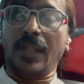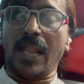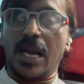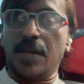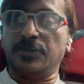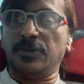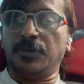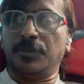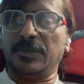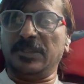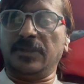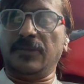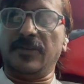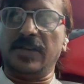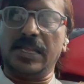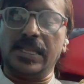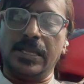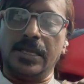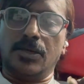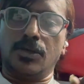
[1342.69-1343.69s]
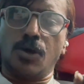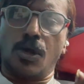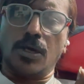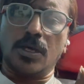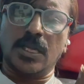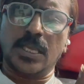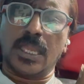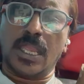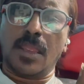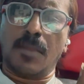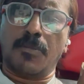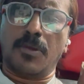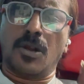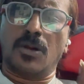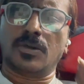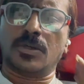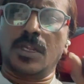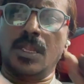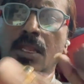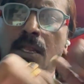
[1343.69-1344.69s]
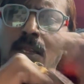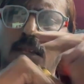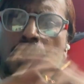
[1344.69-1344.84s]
I'm specifically talking about